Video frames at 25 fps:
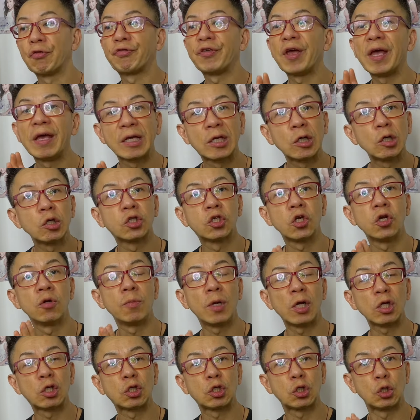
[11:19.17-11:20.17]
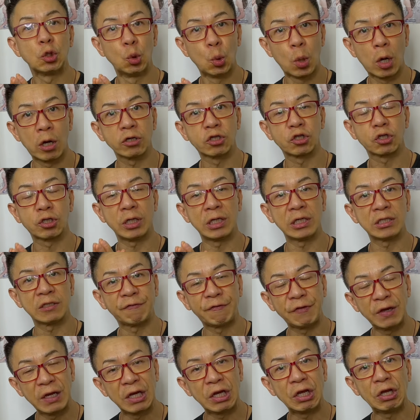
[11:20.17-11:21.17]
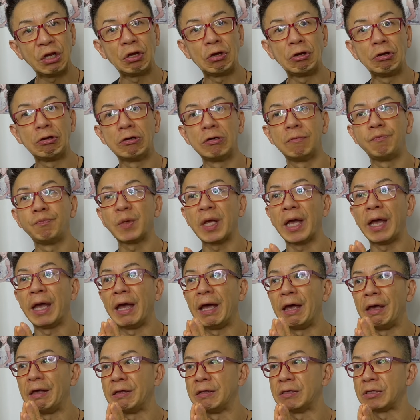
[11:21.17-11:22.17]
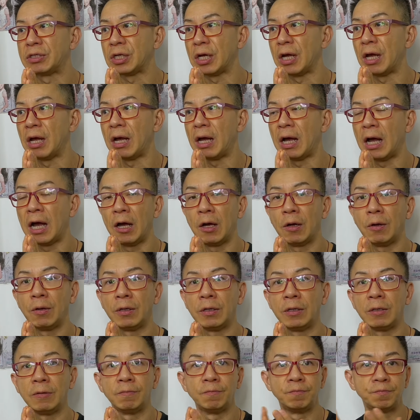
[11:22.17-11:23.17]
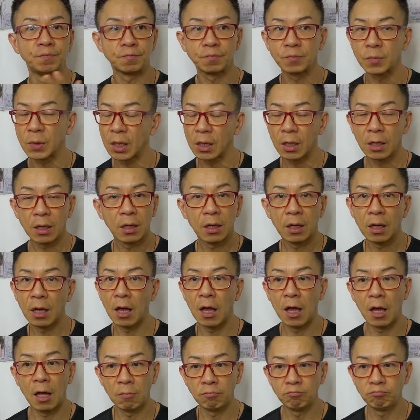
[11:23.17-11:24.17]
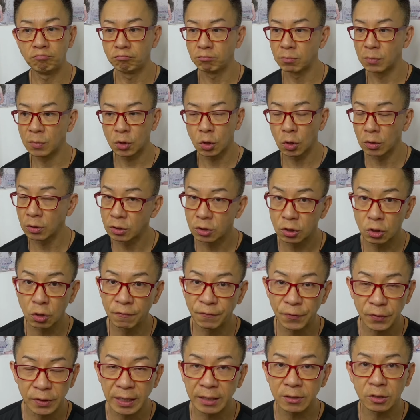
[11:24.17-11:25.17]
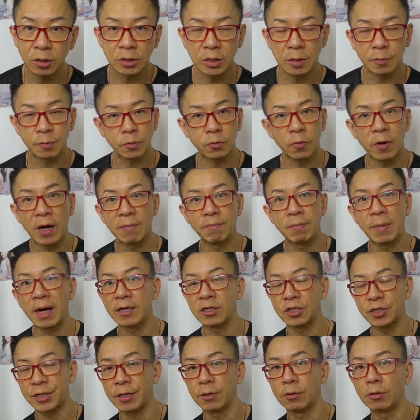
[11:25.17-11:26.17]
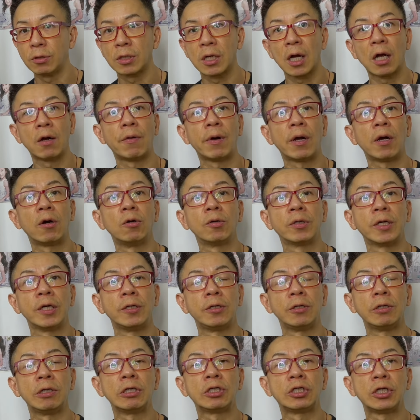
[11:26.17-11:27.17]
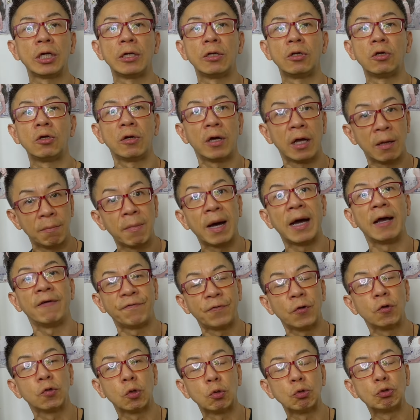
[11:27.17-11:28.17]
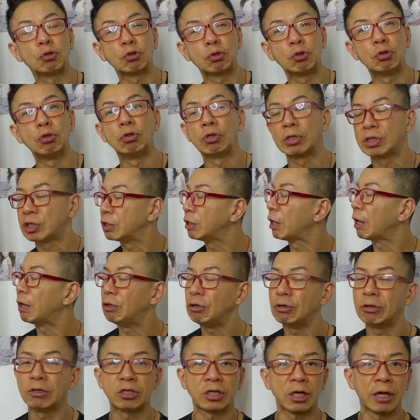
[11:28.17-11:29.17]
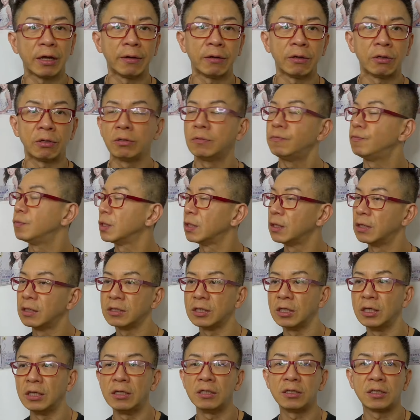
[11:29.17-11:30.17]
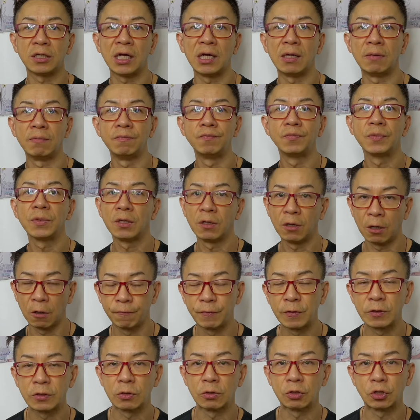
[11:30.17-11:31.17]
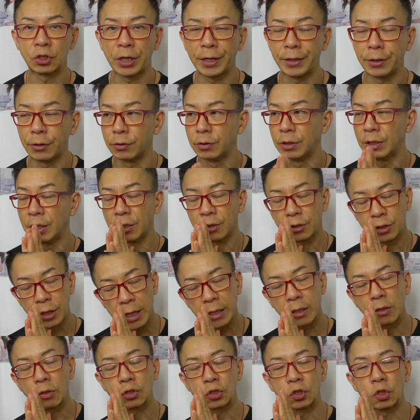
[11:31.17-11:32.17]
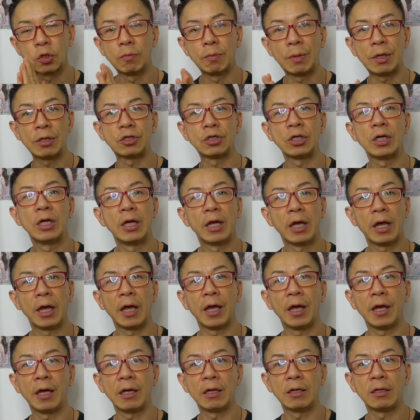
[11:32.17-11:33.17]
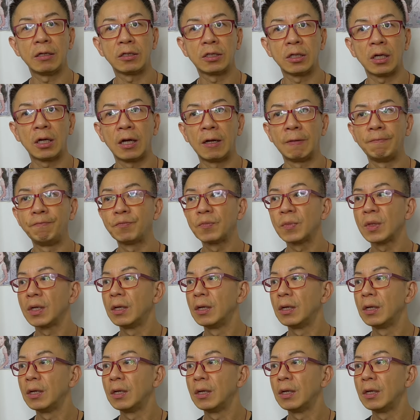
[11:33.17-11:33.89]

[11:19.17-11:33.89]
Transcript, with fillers: thank you so much to watch this video, and uh, I um, don't don't forget to subscribe my channel, Karaoke the channel, and my Focal School Sing and You channel, Celine Tam official channel. Thank you so much, and. Um,